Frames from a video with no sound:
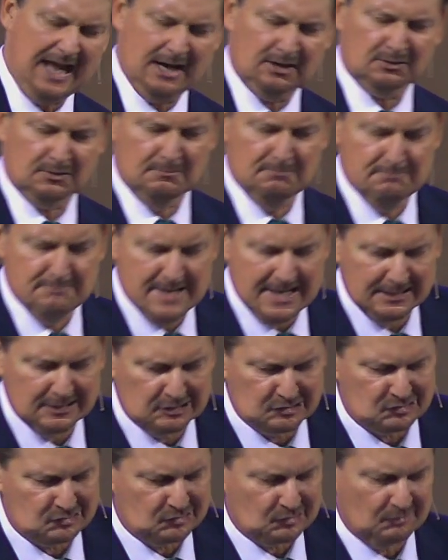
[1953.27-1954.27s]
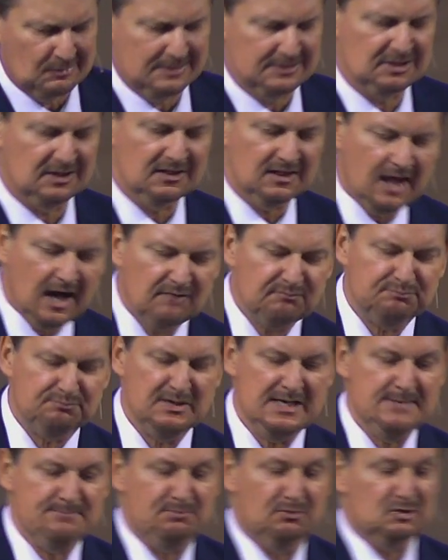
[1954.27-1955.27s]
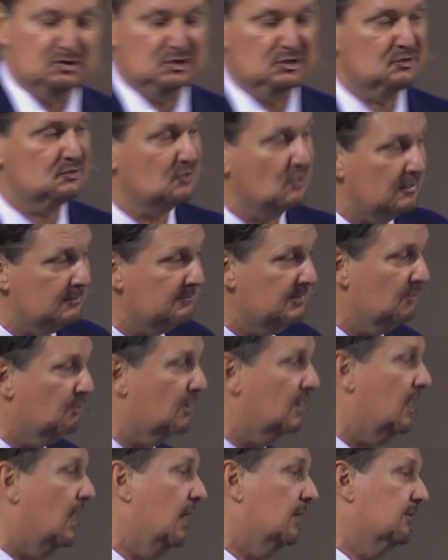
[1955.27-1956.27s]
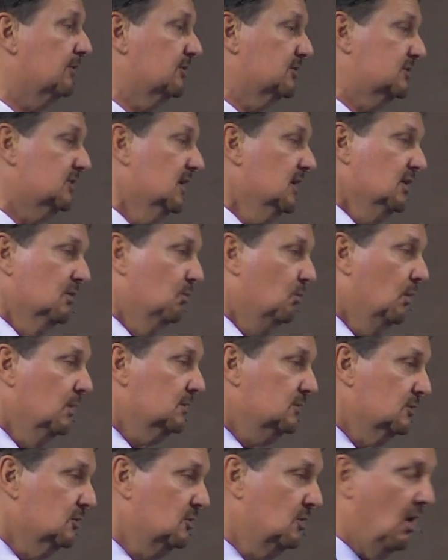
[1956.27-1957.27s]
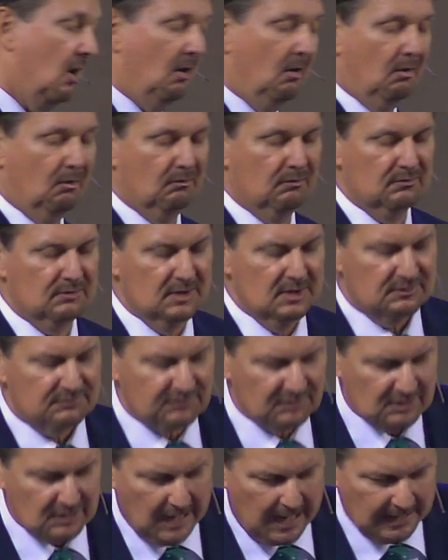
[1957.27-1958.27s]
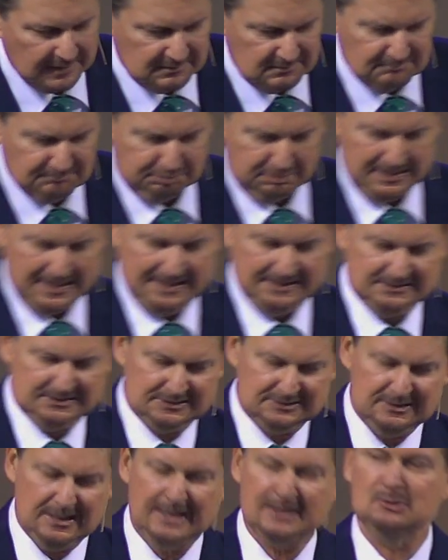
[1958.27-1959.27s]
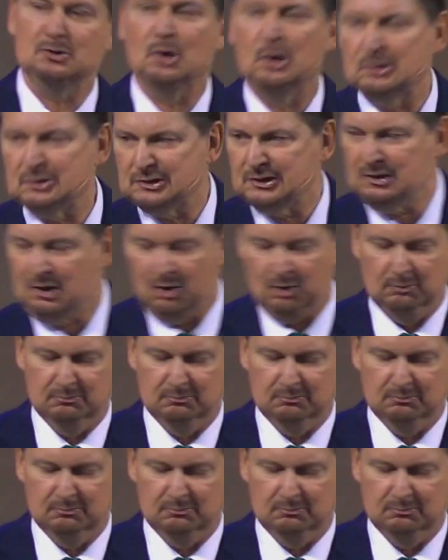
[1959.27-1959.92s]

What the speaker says: how to minister and to love people. She took me where others wouldn't go, forgotten places like nursing